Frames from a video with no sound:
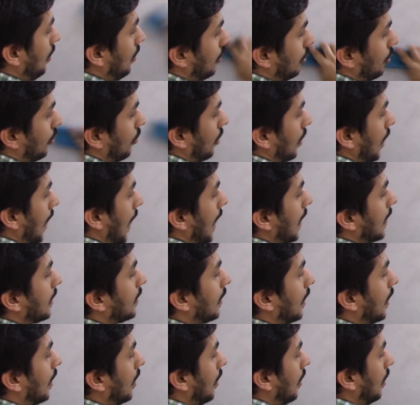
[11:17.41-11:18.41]
your I,
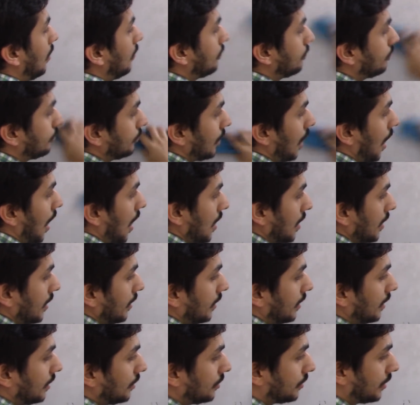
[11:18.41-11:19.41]
um, R
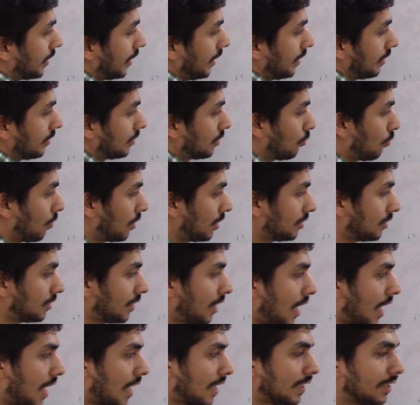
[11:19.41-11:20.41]
and T state. So what is
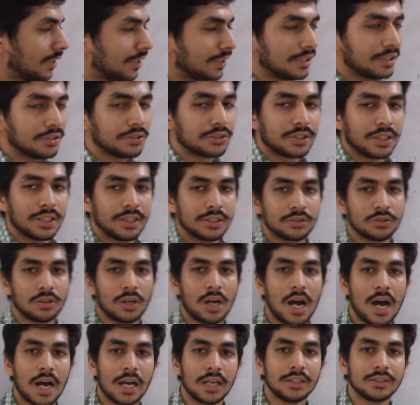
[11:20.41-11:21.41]
the R and T state? So
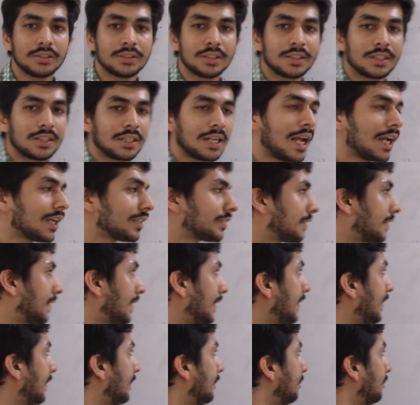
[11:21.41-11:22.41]
R is the relaxed state.